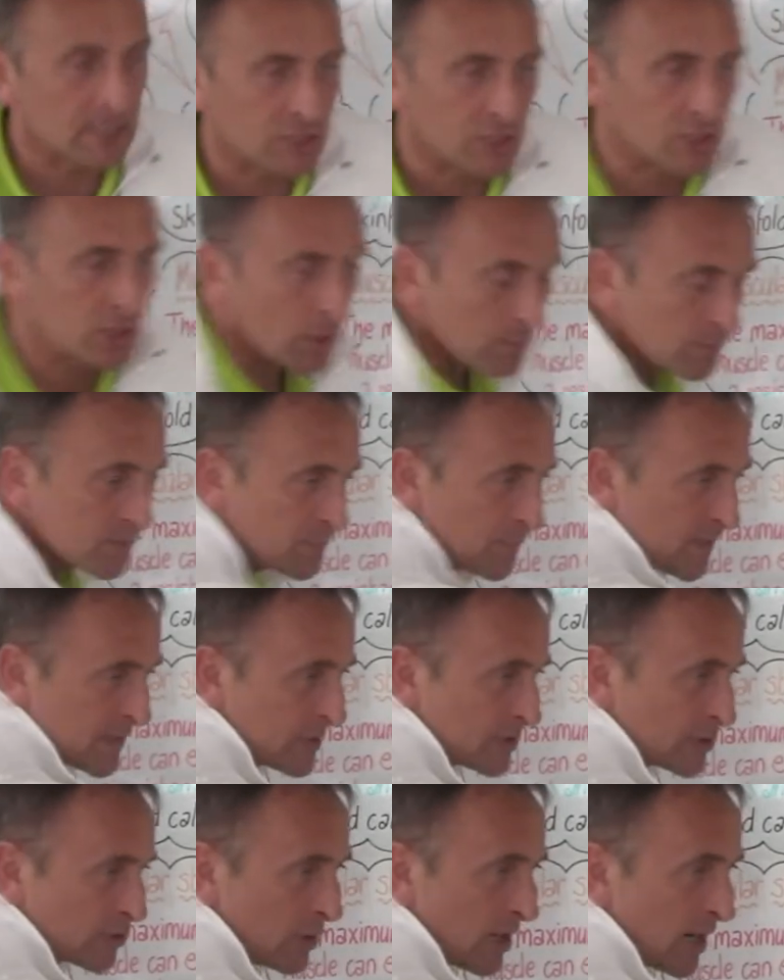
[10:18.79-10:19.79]

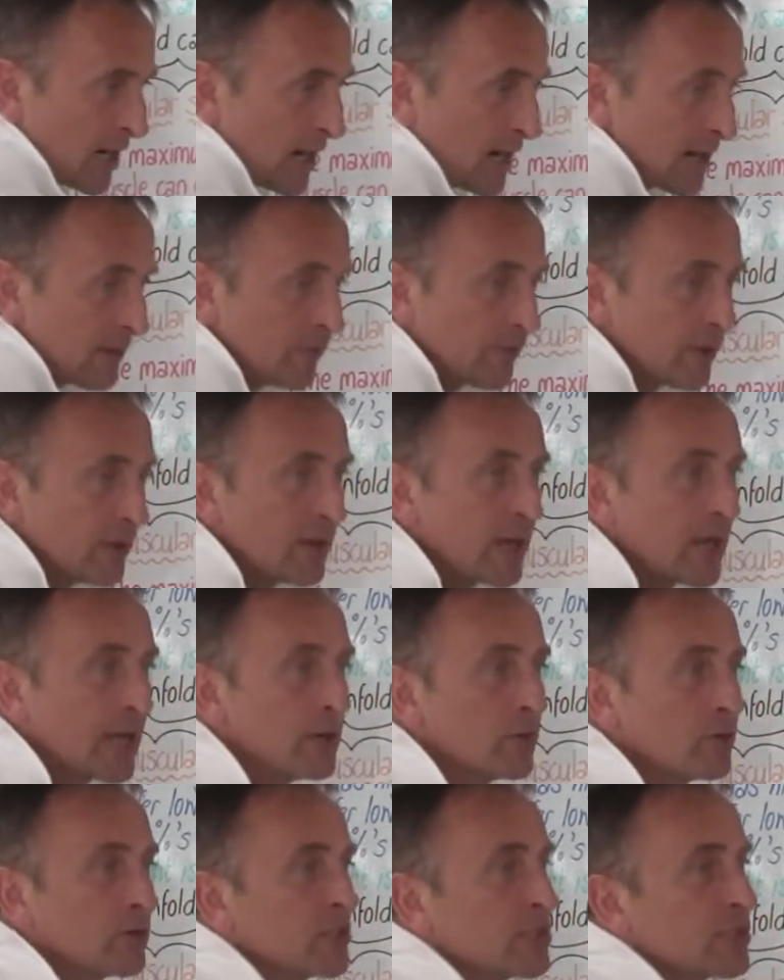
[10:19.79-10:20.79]
topspin drive in
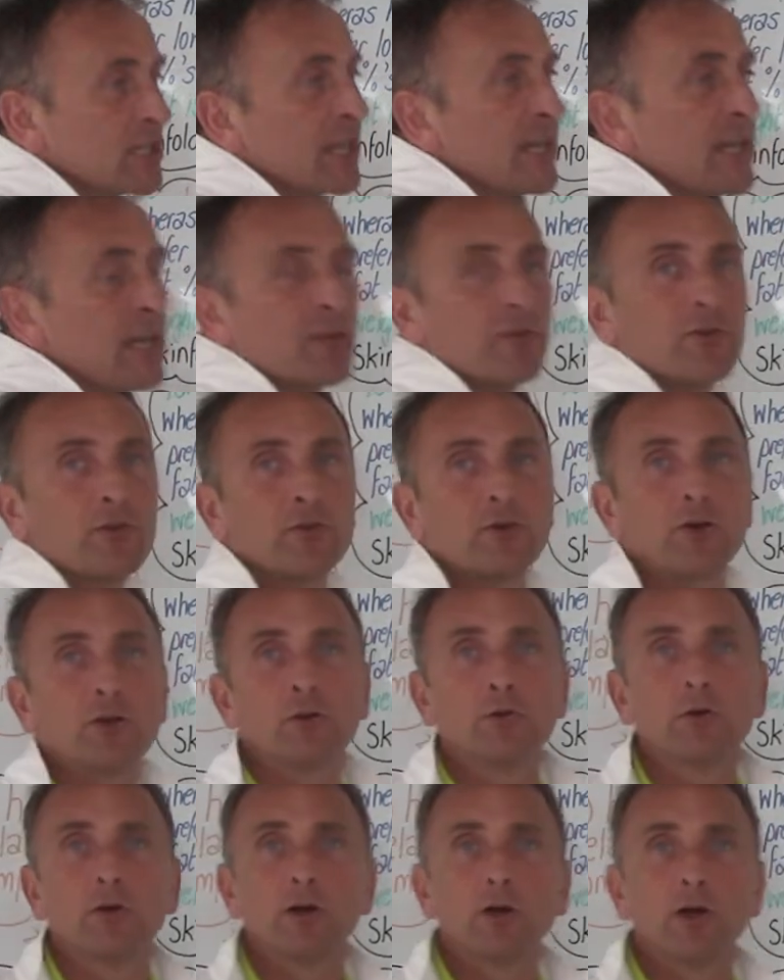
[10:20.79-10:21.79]
order to hit
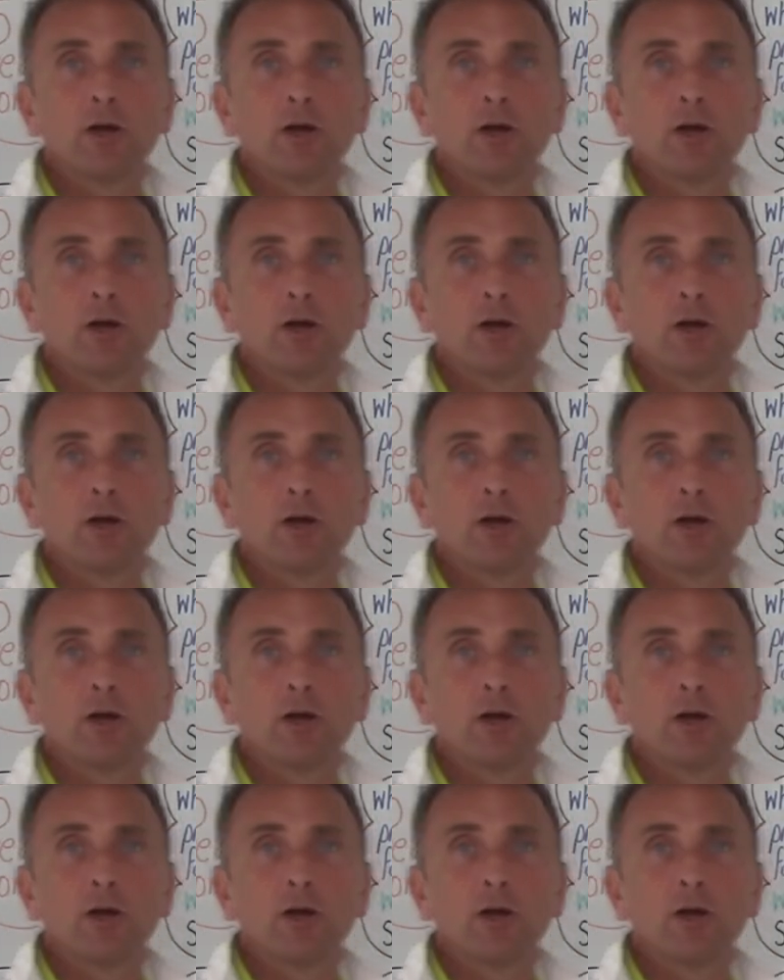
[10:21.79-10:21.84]
through